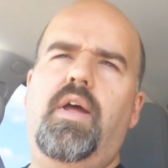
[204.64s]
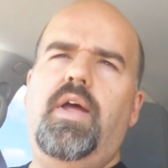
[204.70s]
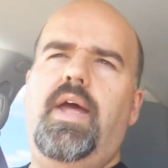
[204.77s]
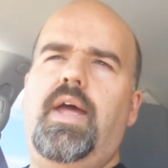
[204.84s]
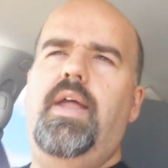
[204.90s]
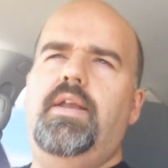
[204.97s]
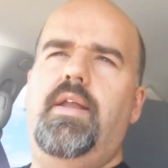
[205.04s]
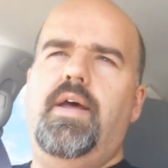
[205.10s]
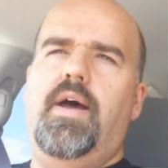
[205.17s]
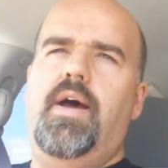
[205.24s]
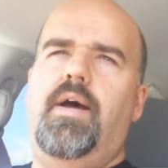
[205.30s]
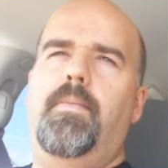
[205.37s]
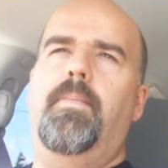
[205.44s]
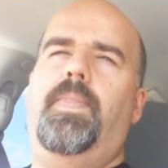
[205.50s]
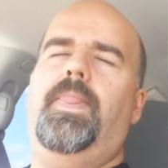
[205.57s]
And
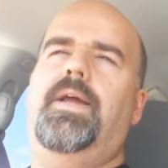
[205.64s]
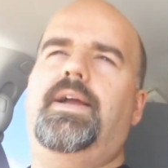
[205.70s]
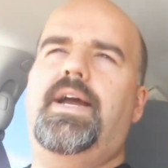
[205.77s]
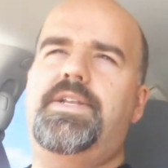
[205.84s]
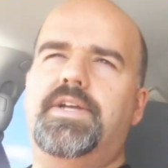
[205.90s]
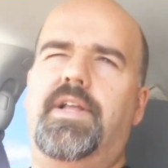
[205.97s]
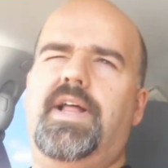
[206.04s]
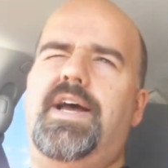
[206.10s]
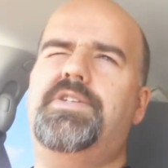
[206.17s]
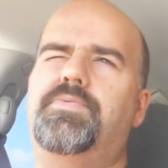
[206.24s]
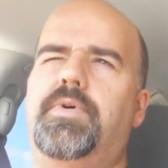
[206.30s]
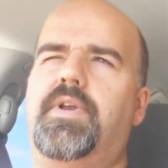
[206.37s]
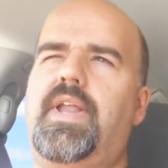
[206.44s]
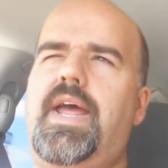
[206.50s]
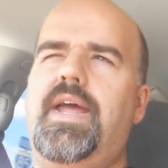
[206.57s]
got to class
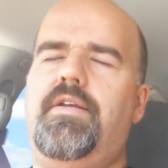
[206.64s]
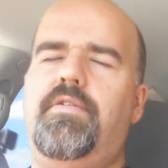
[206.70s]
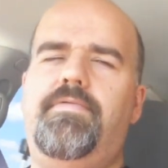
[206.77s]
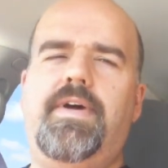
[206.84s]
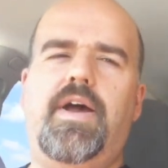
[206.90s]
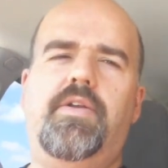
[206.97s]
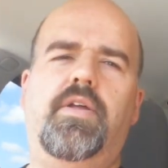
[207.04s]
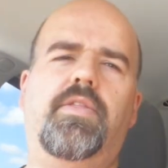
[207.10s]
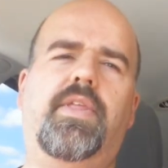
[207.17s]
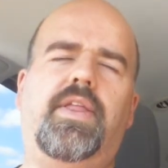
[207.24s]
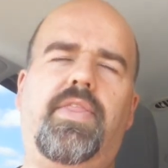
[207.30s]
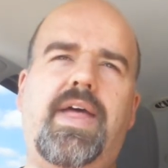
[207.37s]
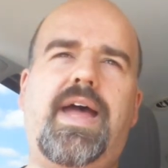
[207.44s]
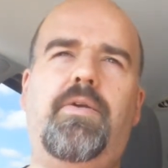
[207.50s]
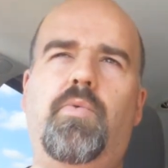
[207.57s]
one day and found out
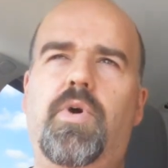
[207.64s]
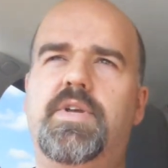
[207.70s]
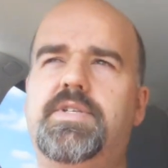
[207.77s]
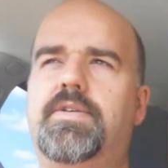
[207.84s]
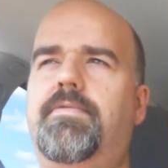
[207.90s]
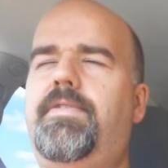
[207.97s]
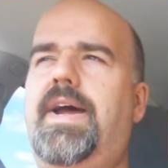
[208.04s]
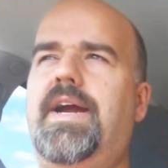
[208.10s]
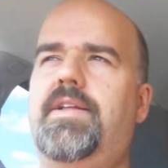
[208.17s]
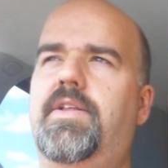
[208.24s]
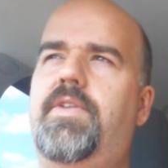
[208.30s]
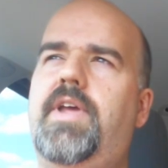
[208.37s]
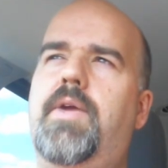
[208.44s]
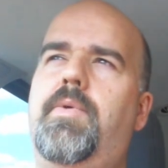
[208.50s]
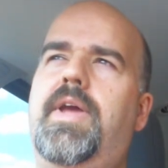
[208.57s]
that was, in fact, the
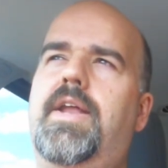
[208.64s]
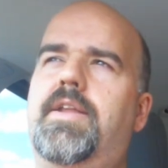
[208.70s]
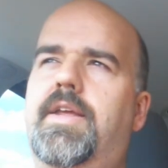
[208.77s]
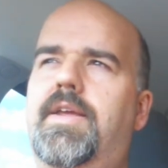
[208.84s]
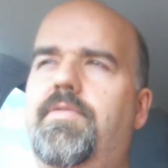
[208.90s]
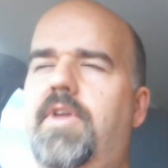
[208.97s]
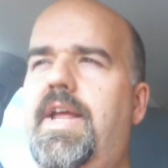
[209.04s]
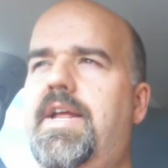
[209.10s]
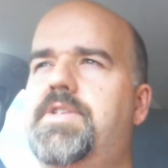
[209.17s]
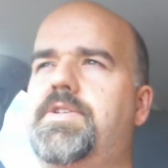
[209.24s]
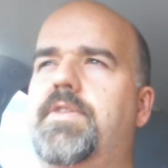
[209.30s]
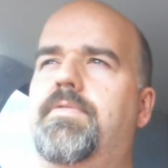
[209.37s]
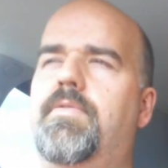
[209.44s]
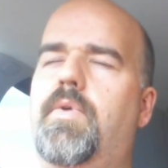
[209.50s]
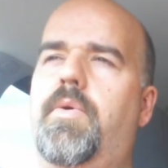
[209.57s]
day we had to give an
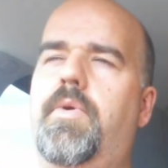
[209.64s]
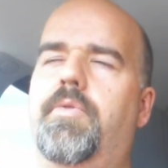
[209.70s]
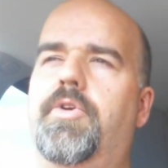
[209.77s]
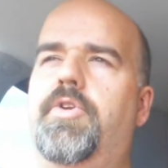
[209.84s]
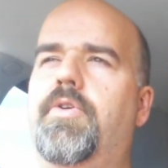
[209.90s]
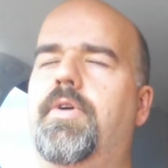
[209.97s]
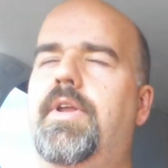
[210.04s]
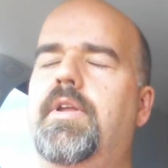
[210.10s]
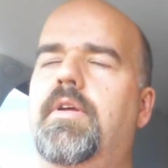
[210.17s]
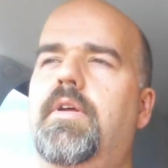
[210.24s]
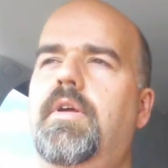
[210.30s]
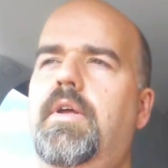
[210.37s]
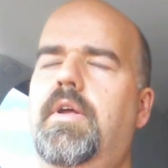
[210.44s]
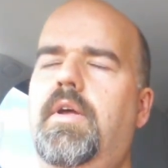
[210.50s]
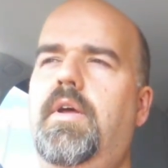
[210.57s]
answer for what we were doing.
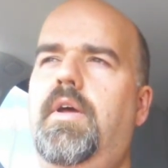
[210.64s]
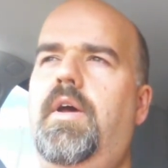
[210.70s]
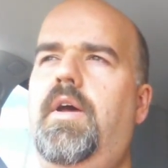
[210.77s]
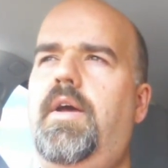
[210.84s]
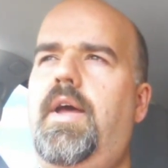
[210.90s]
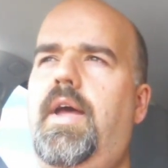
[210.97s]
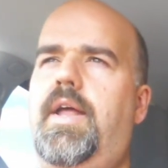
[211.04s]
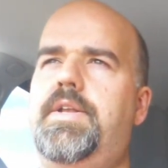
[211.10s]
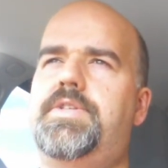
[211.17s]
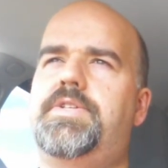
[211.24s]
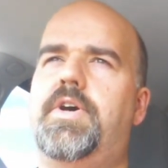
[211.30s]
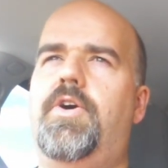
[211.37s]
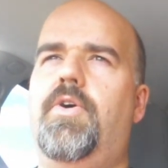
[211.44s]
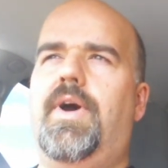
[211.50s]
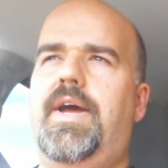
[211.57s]
And
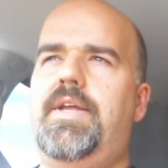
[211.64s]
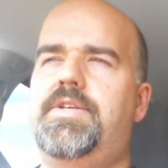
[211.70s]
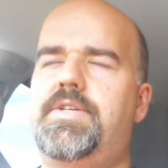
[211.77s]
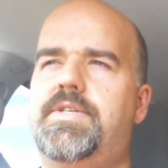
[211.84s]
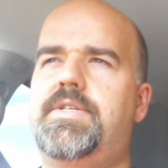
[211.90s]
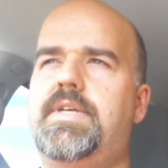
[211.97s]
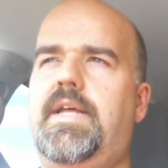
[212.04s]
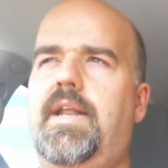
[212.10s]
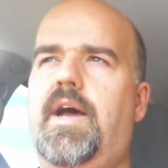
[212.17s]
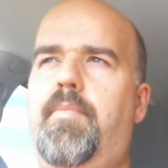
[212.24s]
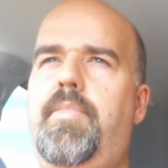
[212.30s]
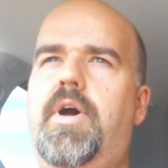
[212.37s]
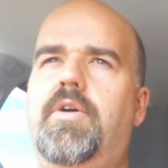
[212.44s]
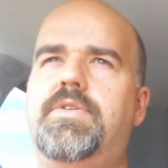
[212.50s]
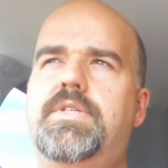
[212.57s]
so I just said, how
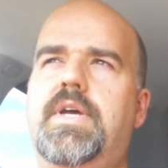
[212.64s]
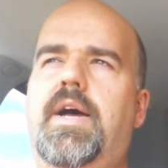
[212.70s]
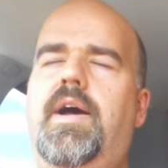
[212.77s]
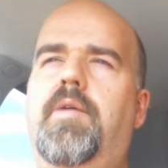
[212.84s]
about,